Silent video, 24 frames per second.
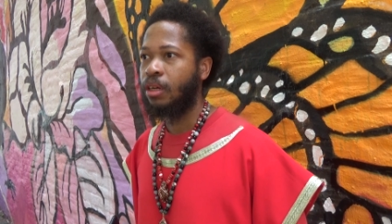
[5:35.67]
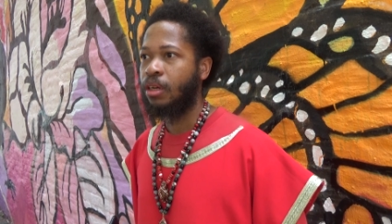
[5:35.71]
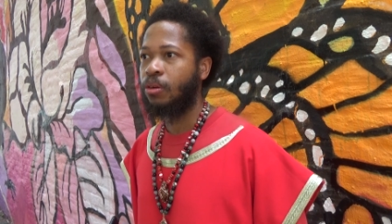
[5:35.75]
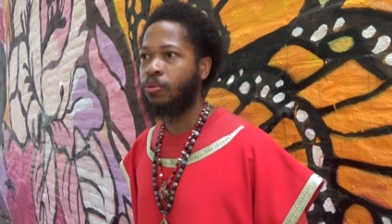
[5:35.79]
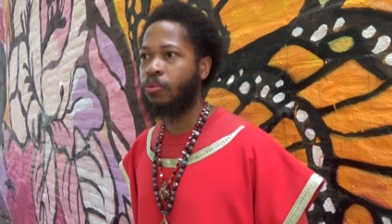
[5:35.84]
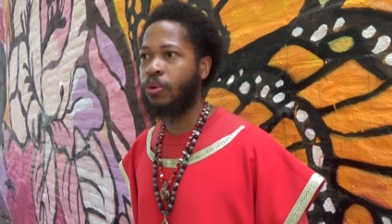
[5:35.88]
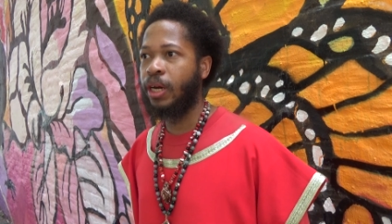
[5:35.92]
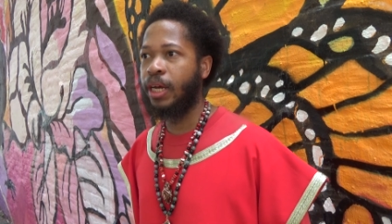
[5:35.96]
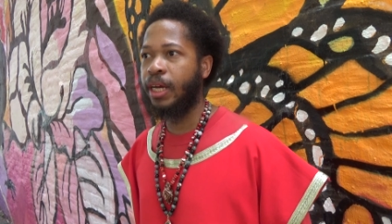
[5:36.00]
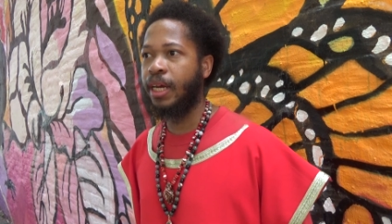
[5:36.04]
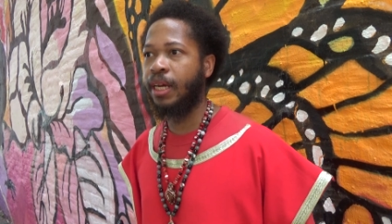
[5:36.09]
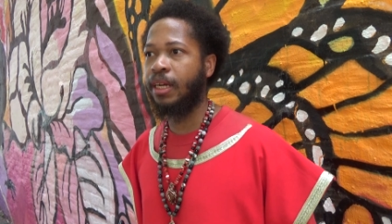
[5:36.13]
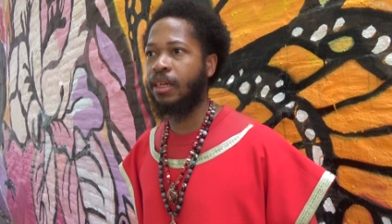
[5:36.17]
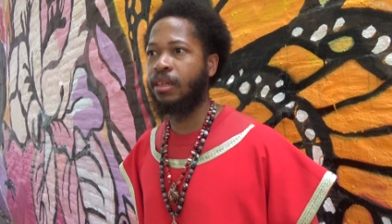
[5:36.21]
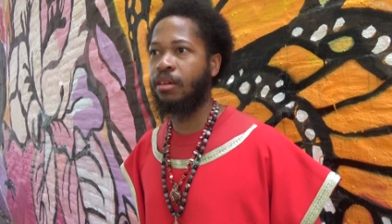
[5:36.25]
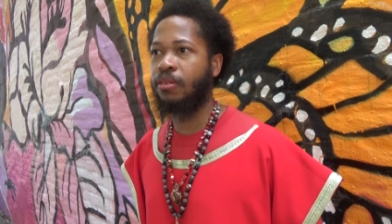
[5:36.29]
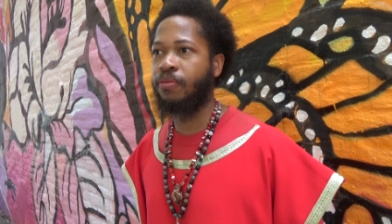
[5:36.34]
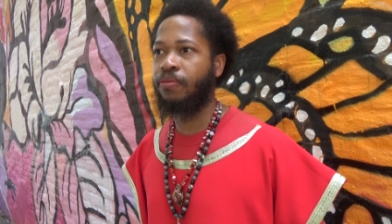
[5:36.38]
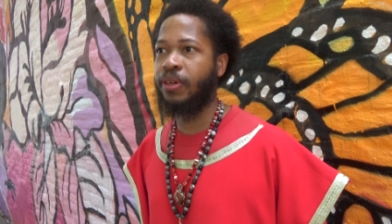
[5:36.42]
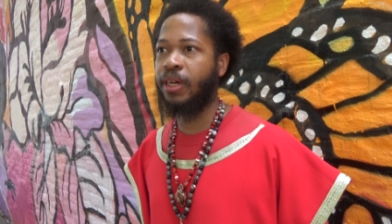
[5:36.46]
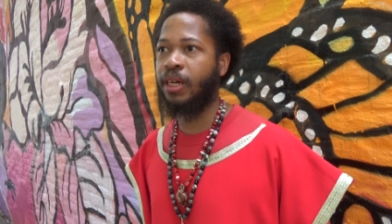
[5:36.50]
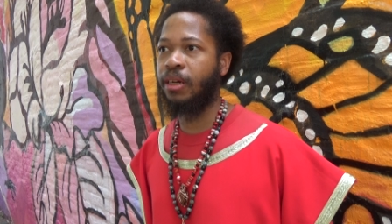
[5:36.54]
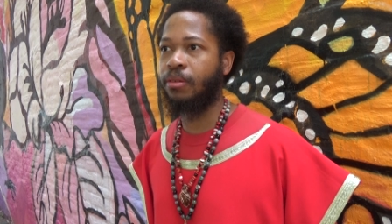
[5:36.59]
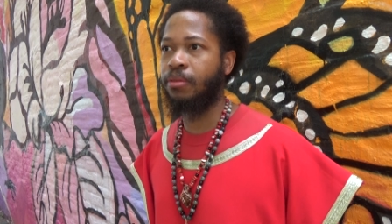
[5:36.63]
Why I had
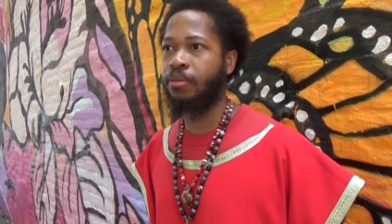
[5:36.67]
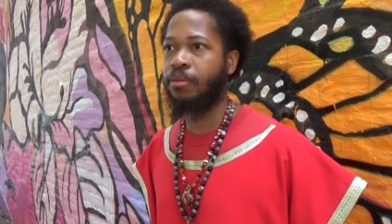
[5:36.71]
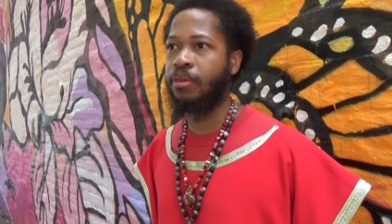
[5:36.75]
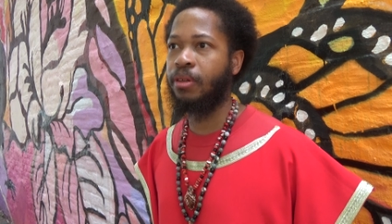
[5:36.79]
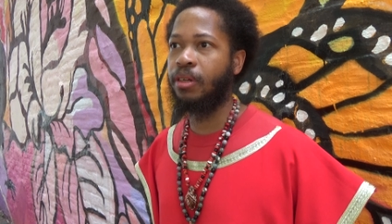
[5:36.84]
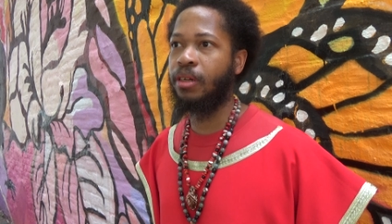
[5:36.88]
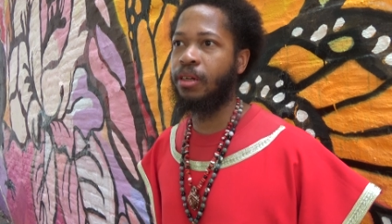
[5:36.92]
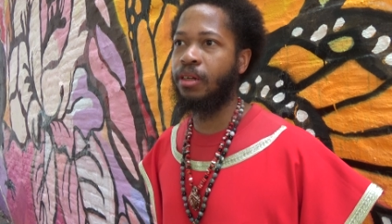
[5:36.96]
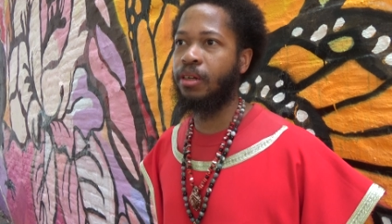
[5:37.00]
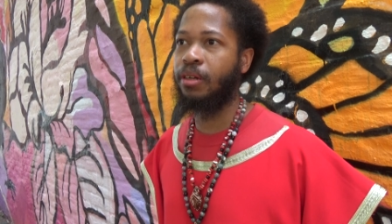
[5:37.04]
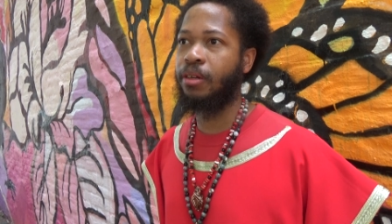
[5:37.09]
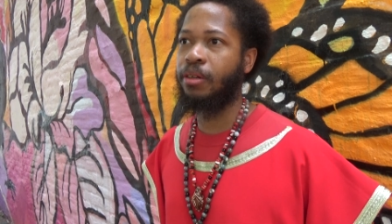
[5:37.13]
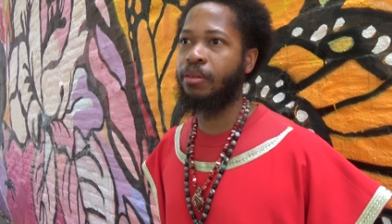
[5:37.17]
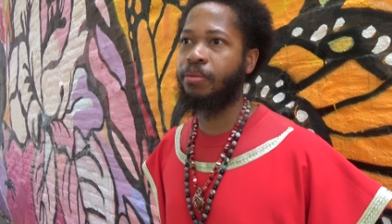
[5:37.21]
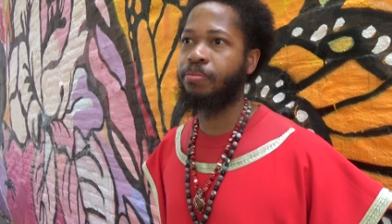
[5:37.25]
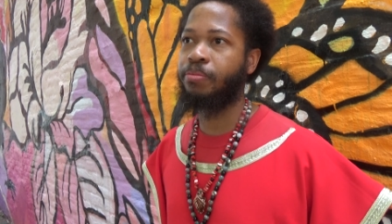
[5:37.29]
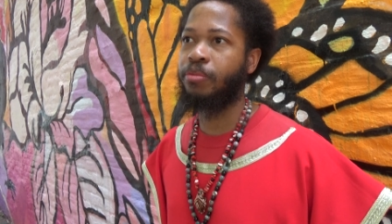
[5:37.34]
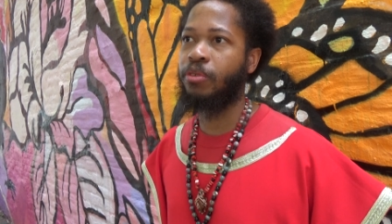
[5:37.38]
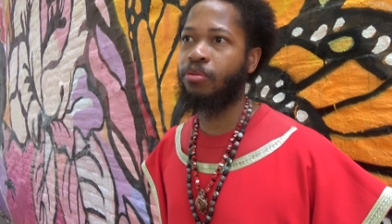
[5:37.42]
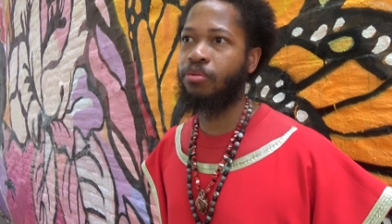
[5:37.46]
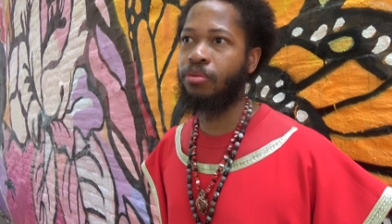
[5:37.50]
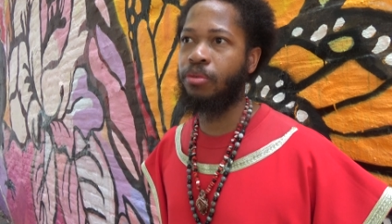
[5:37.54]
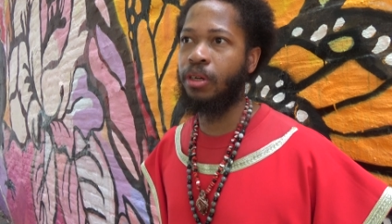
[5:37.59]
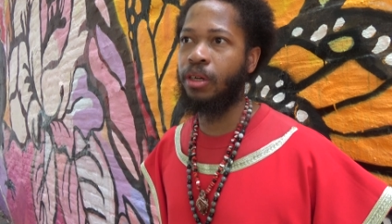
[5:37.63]
left out. Uh,
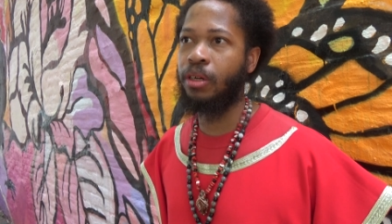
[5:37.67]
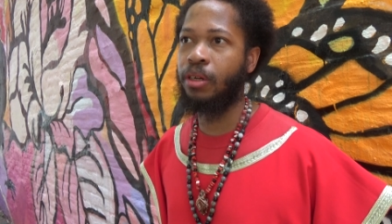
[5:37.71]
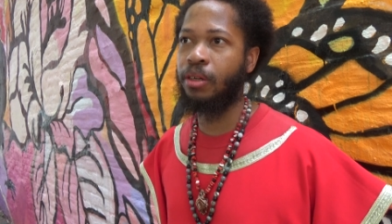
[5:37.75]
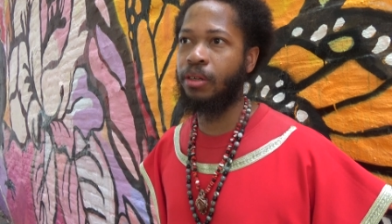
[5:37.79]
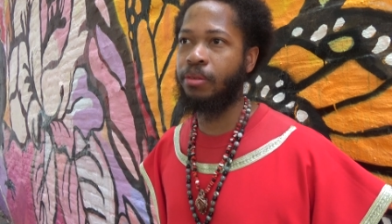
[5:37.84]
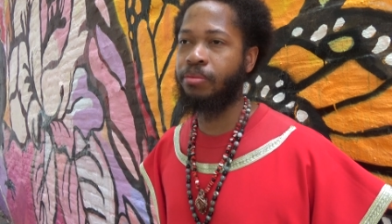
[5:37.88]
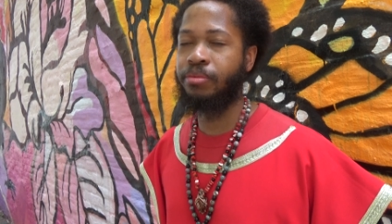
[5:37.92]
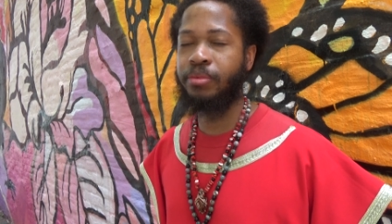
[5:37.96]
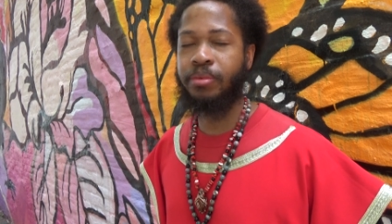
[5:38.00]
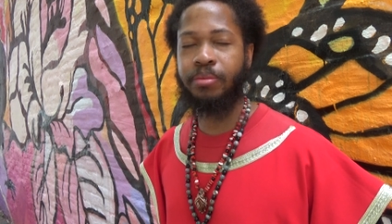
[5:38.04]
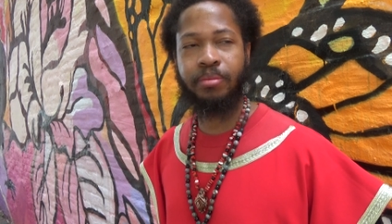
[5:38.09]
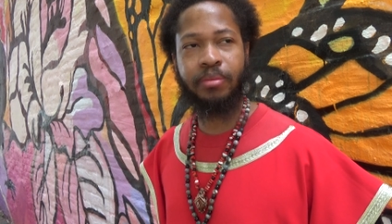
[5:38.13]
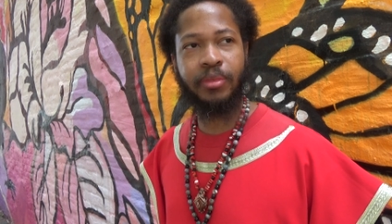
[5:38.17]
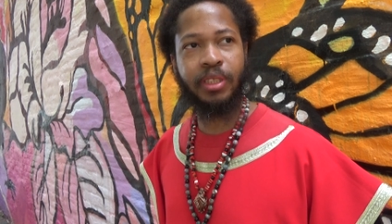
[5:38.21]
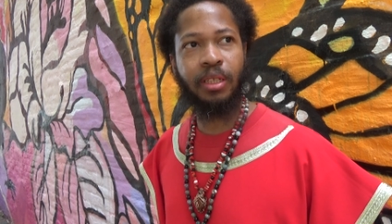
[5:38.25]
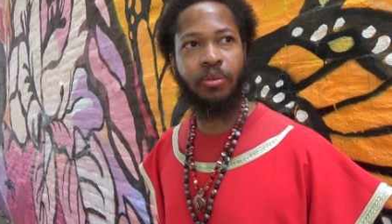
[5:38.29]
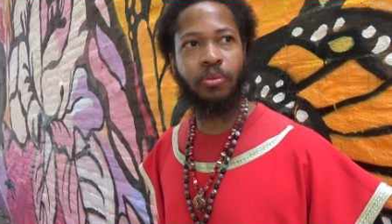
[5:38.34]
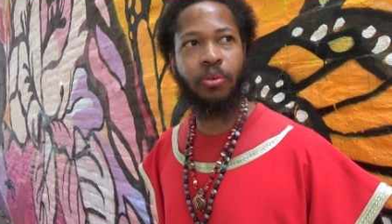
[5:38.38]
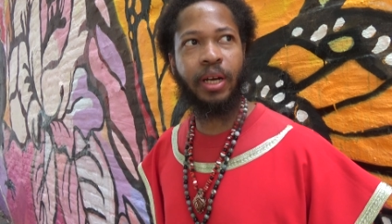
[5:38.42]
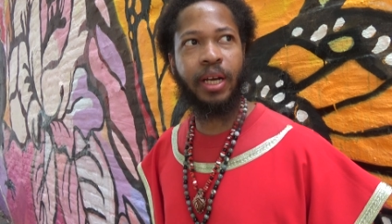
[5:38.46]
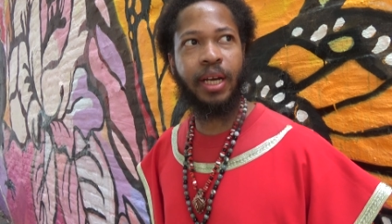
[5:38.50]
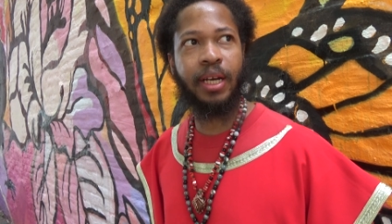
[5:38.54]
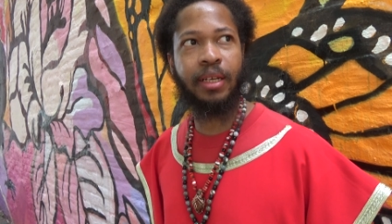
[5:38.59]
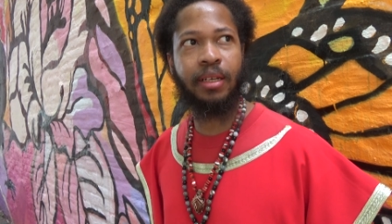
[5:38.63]
uh,
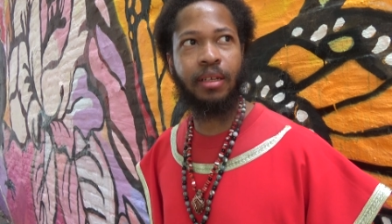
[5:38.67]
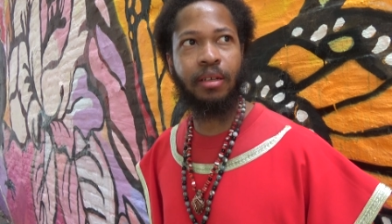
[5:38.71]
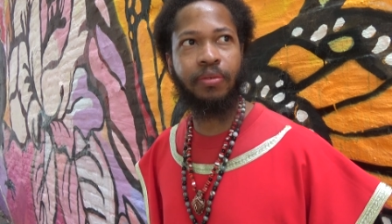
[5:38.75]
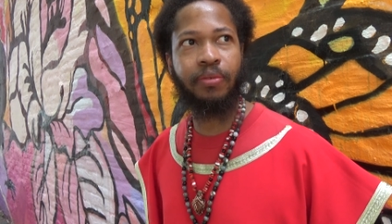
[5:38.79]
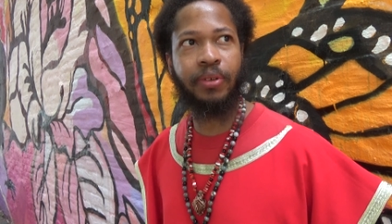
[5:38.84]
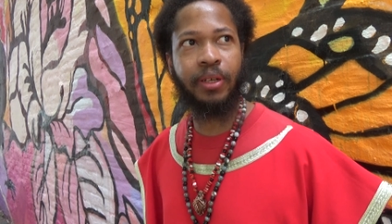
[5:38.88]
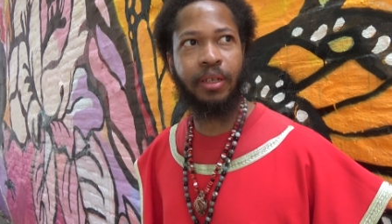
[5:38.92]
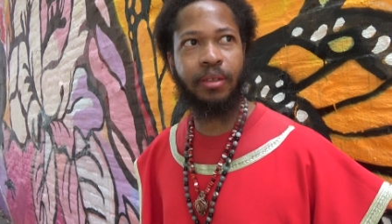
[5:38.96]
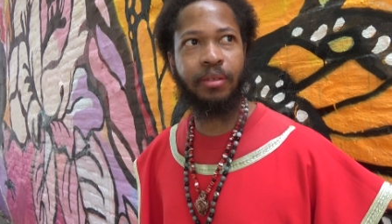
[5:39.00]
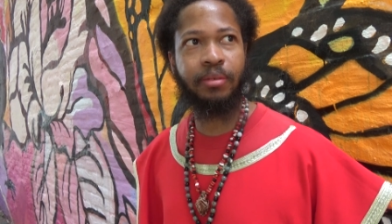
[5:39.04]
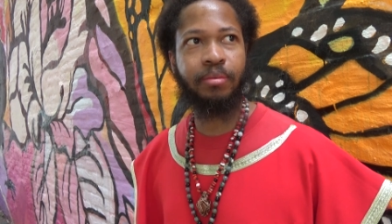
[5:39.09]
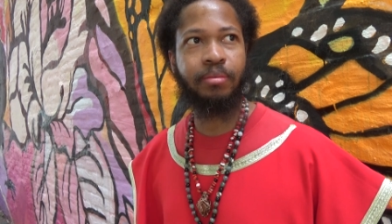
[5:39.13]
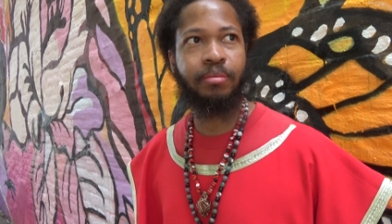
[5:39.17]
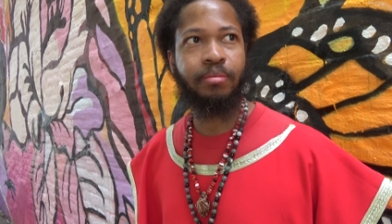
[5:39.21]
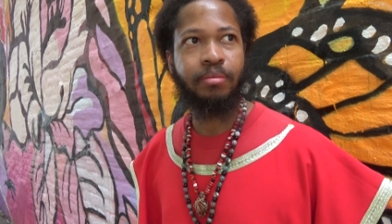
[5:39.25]
why I left out.